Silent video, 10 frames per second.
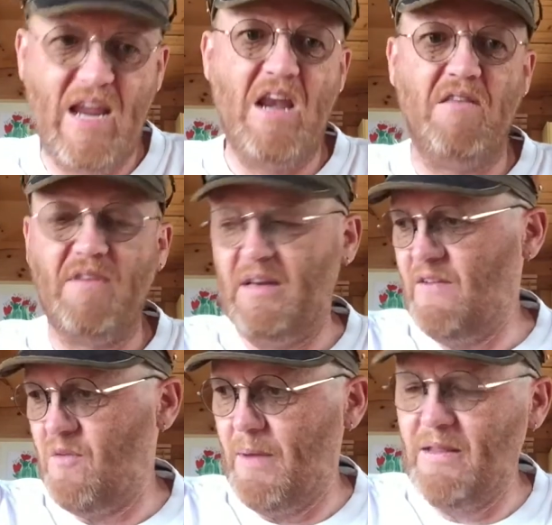anything,
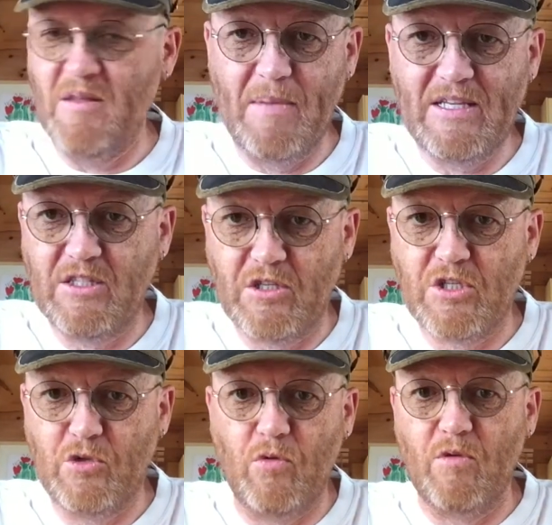never mind the Mester
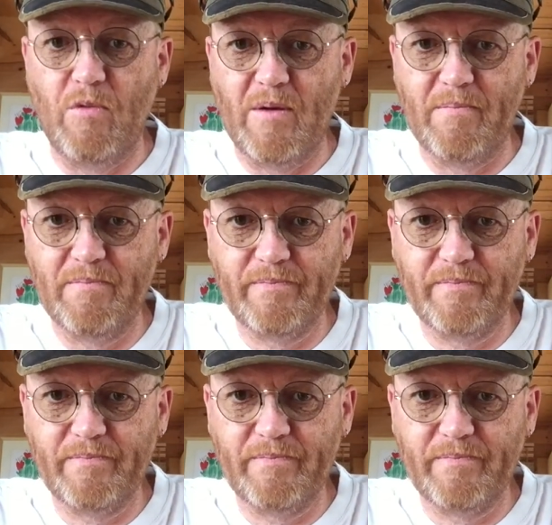Stoorworm.